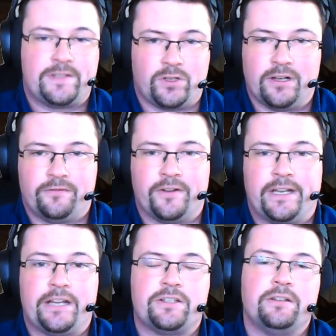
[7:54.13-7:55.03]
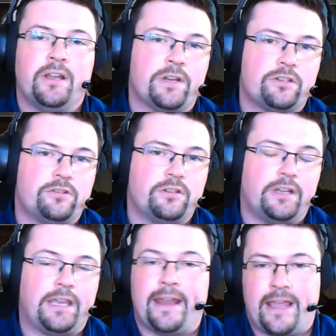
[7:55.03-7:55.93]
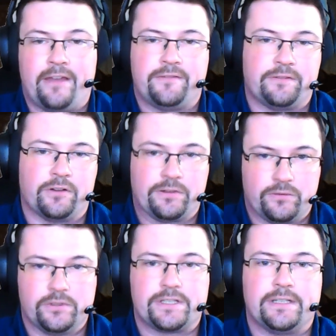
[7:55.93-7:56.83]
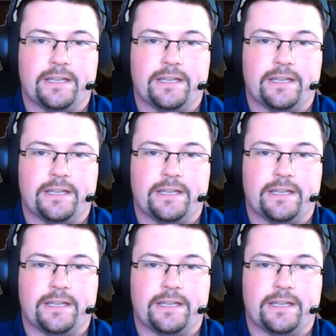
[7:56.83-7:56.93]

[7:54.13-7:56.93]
solid foundation which can have different rules.